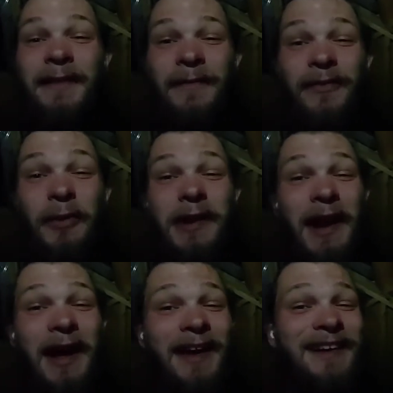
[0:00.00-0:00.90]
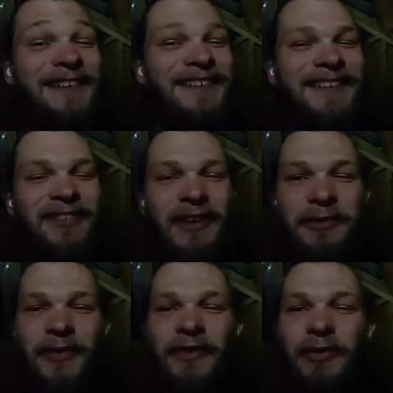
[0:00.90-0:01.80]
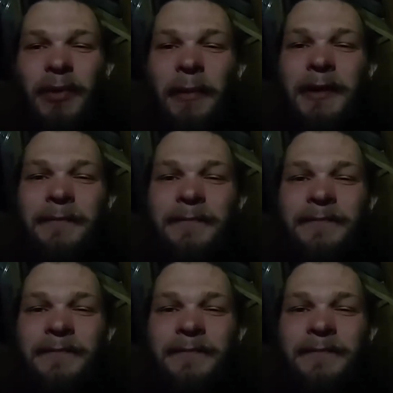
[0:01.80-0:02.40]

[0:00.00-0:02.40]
So did I, said Christopher Robin.